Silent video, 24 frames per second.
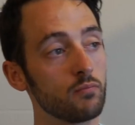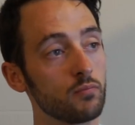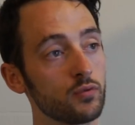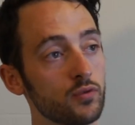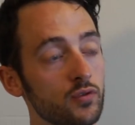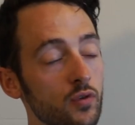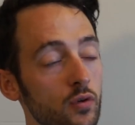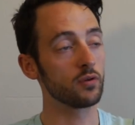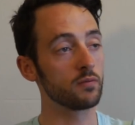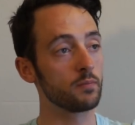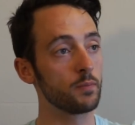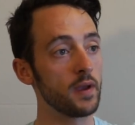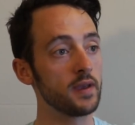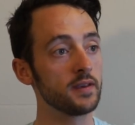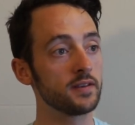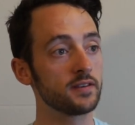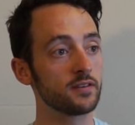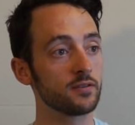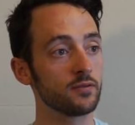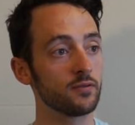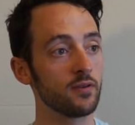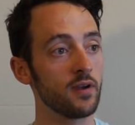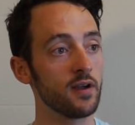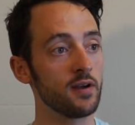sort of based
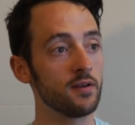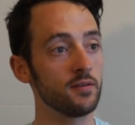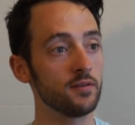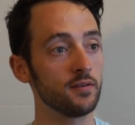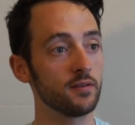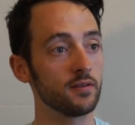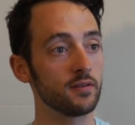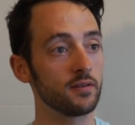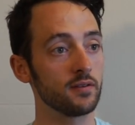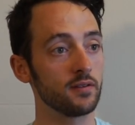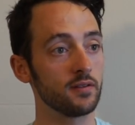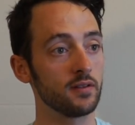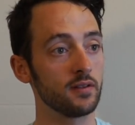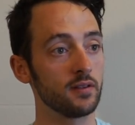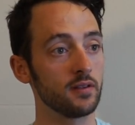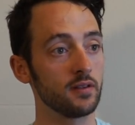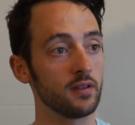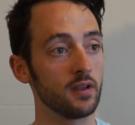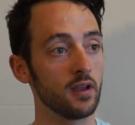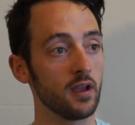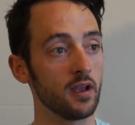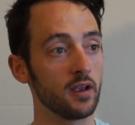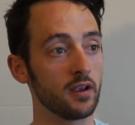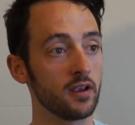around
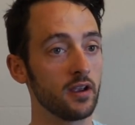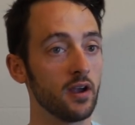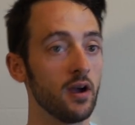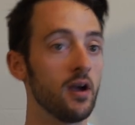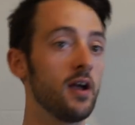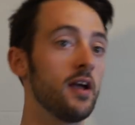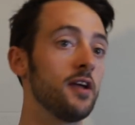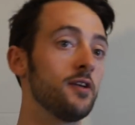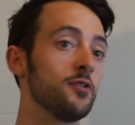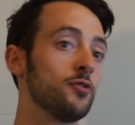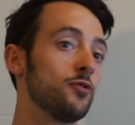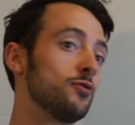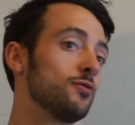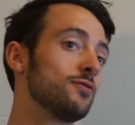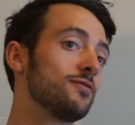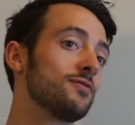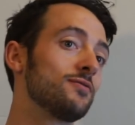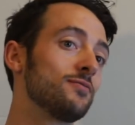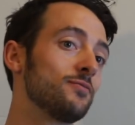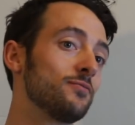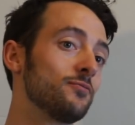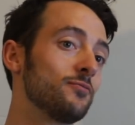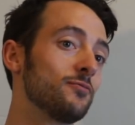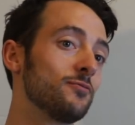a guy who
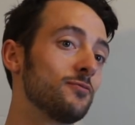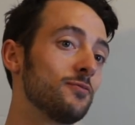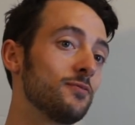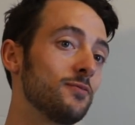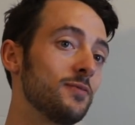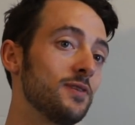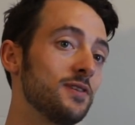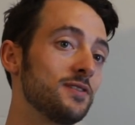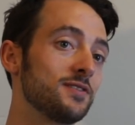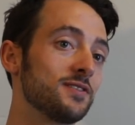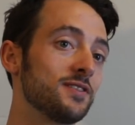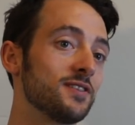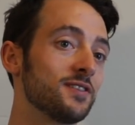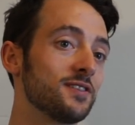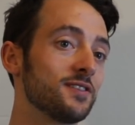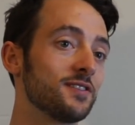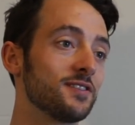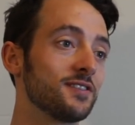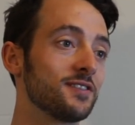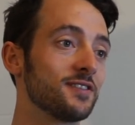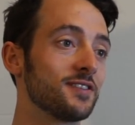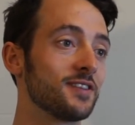is a